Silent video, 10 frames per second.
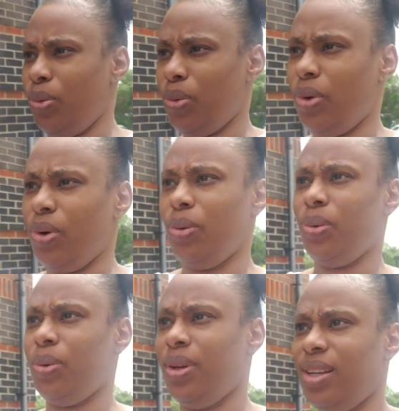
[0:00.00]
Wow,
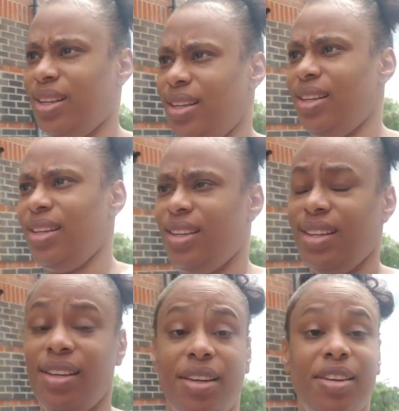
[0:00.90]

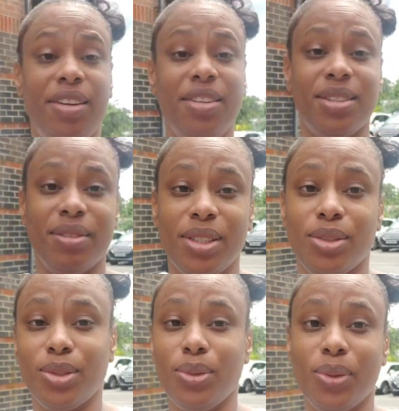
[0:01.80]
this
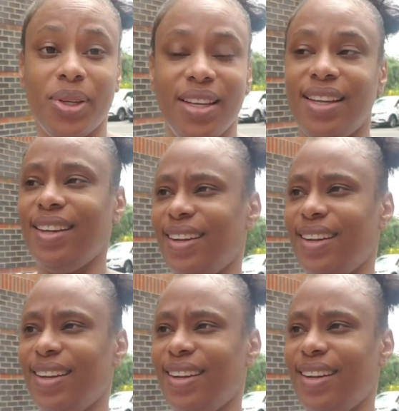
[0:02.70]
feels good.